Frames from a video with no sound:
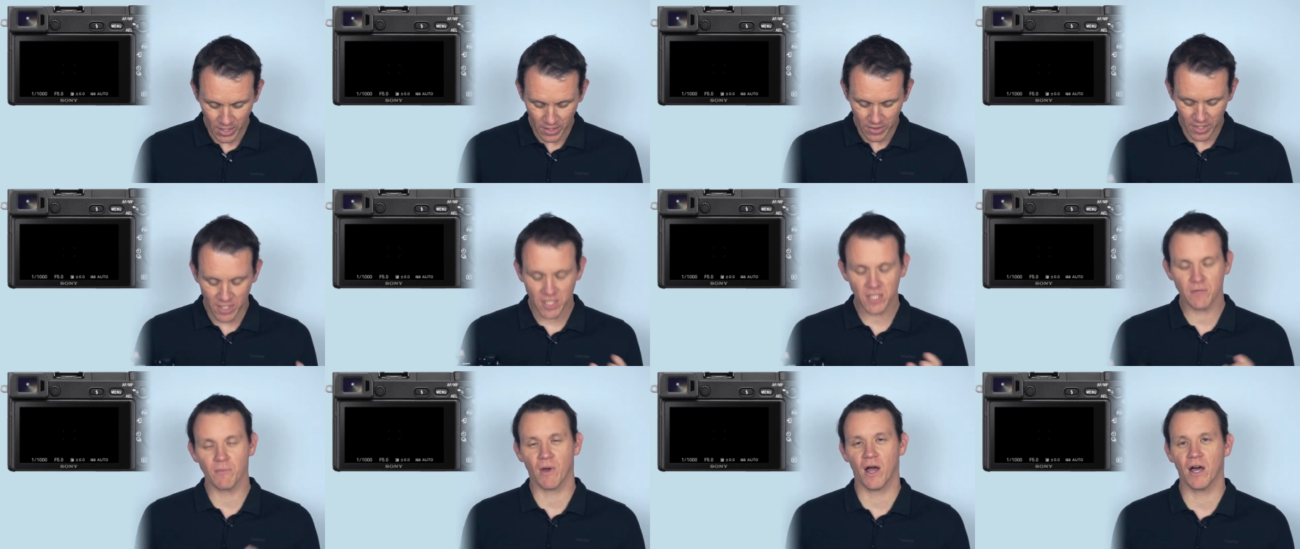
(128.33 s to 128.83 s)

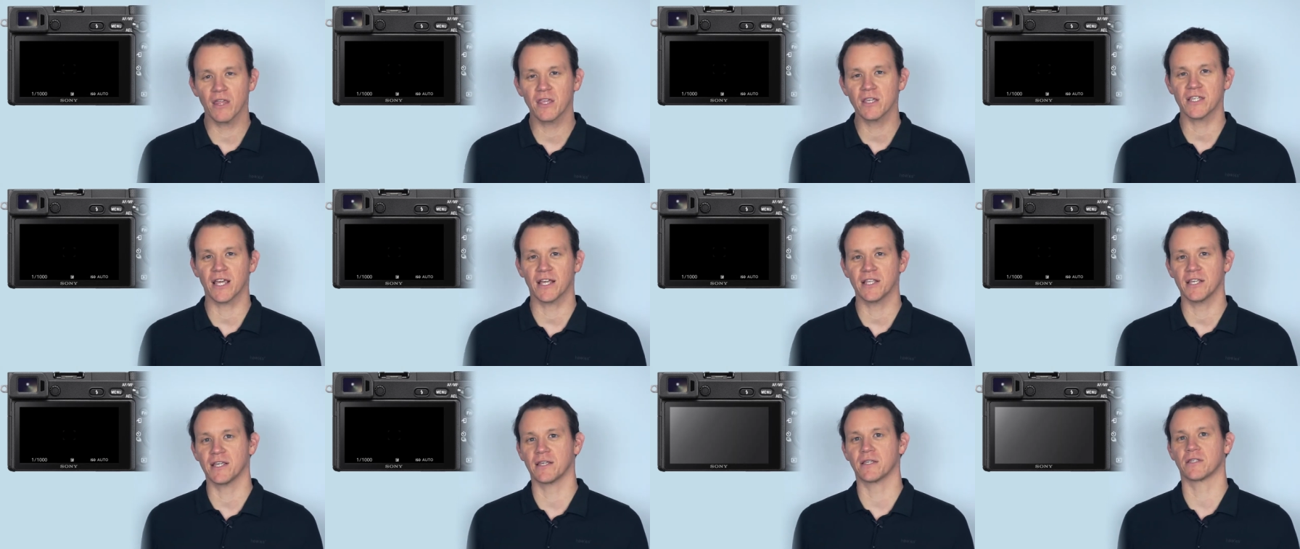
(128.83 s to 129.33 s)
There's some other
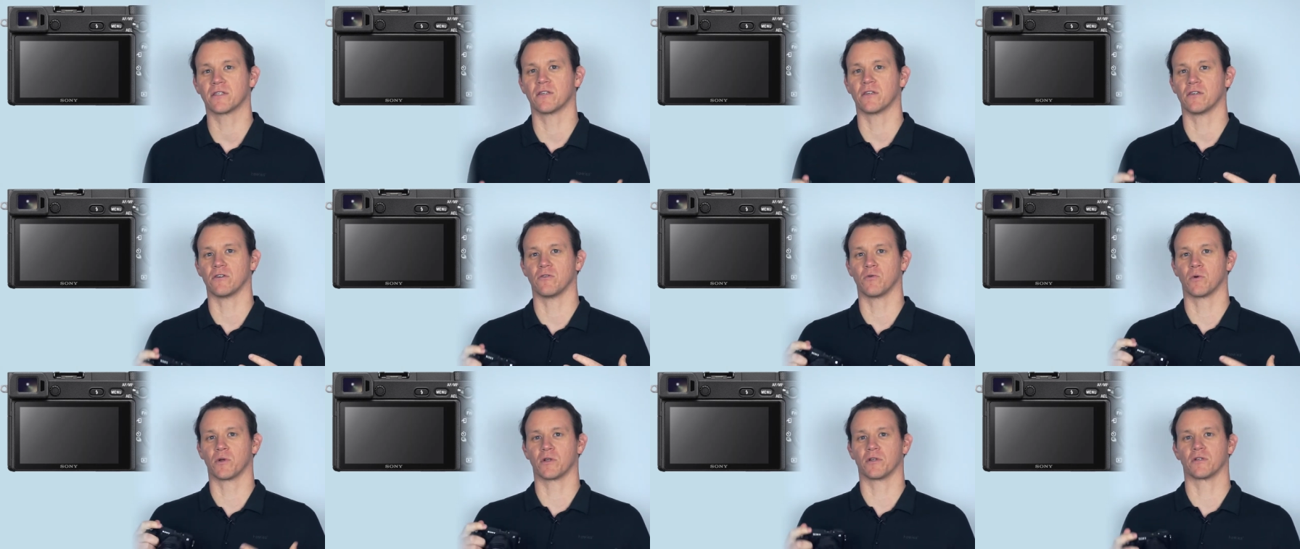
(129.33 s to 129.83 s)
settings that
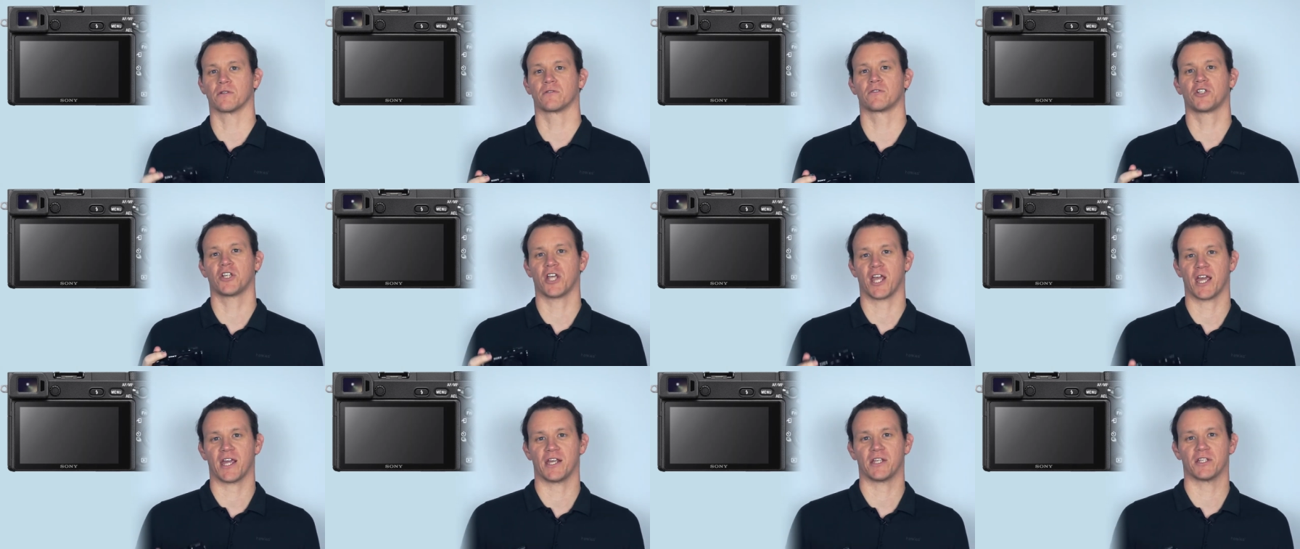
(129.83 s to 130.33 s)
you want to
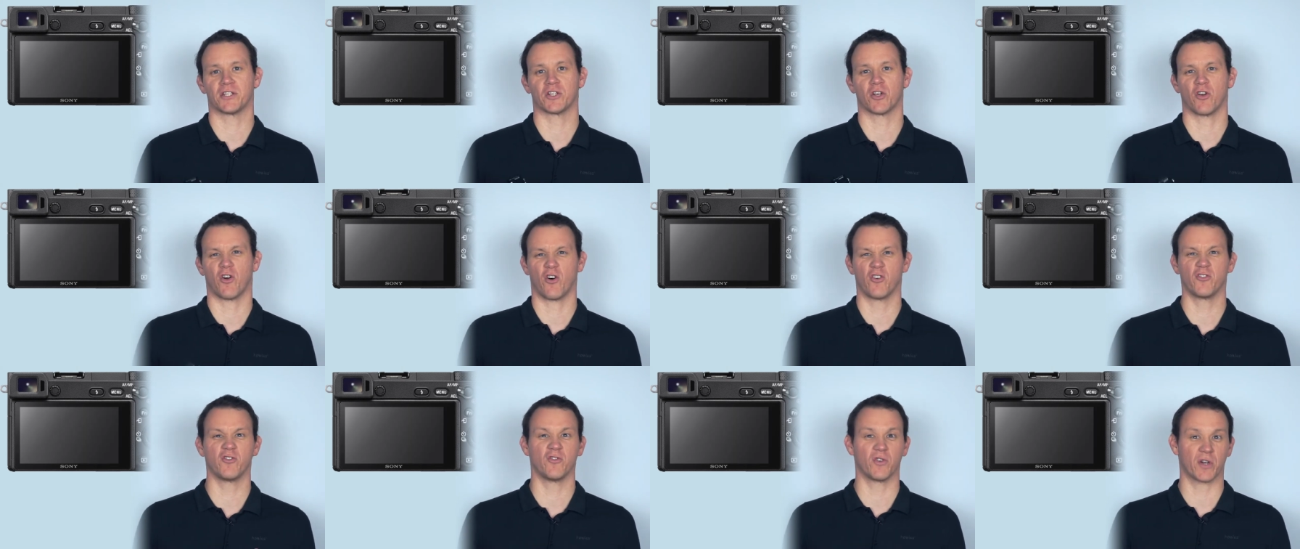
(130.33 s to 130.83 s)
change
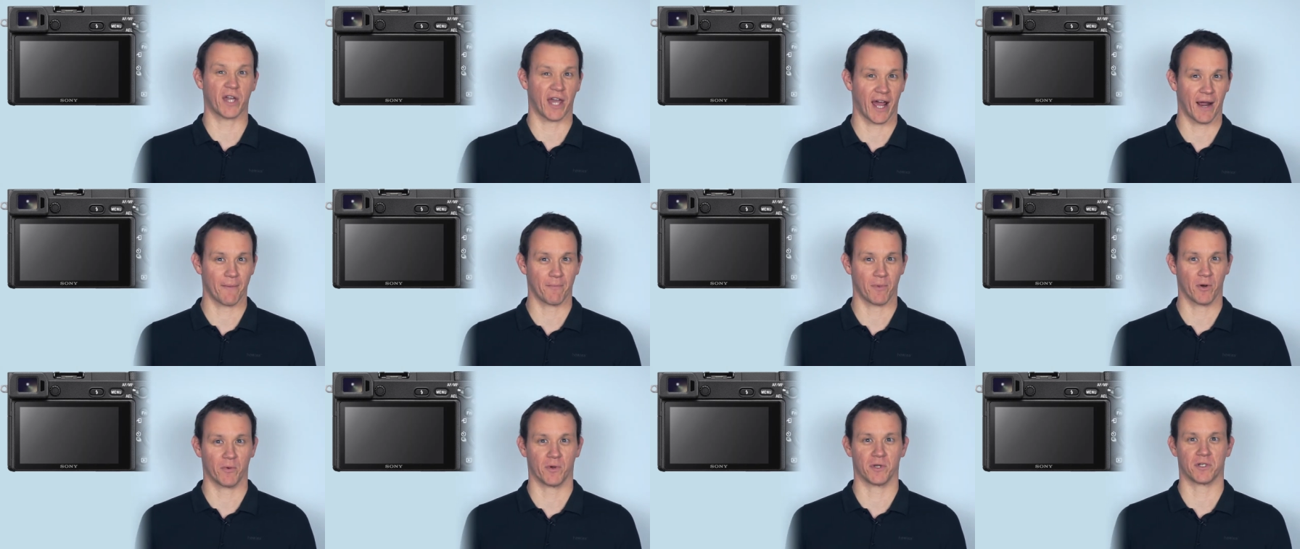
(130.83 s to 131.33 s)
on your
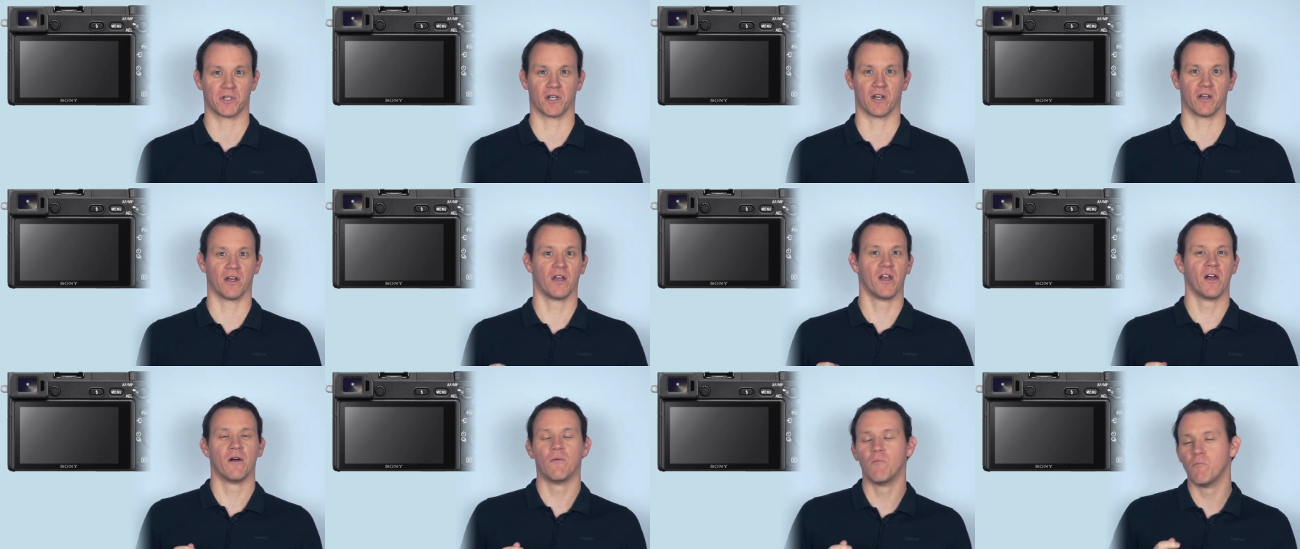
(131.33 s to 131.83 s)
camera which are
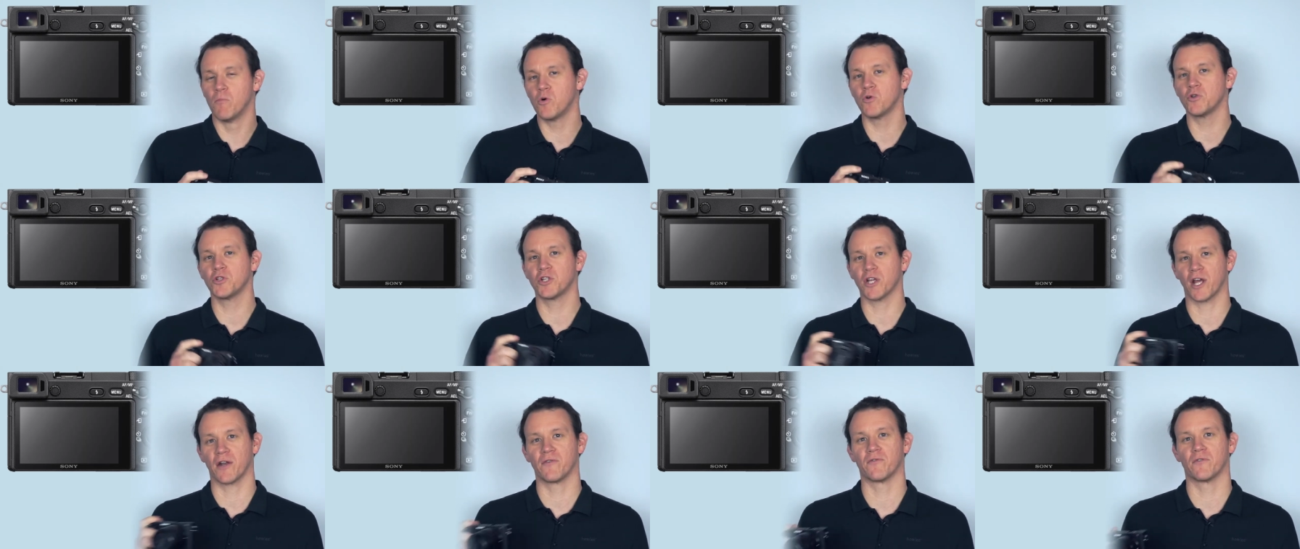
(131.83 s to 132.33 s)
more
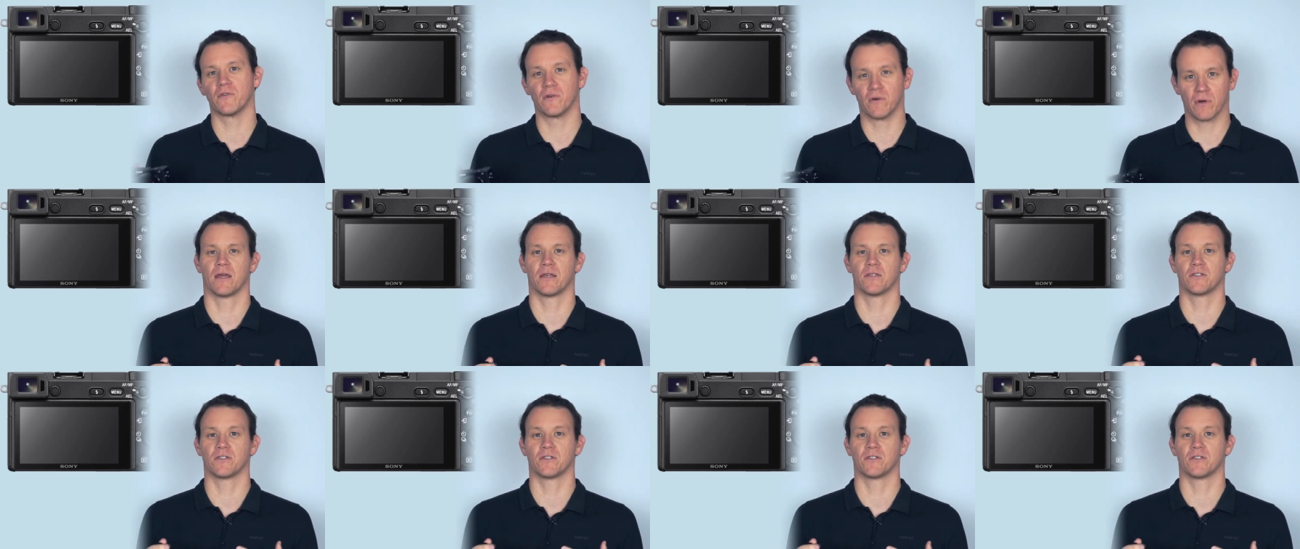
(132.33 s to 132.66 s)
general.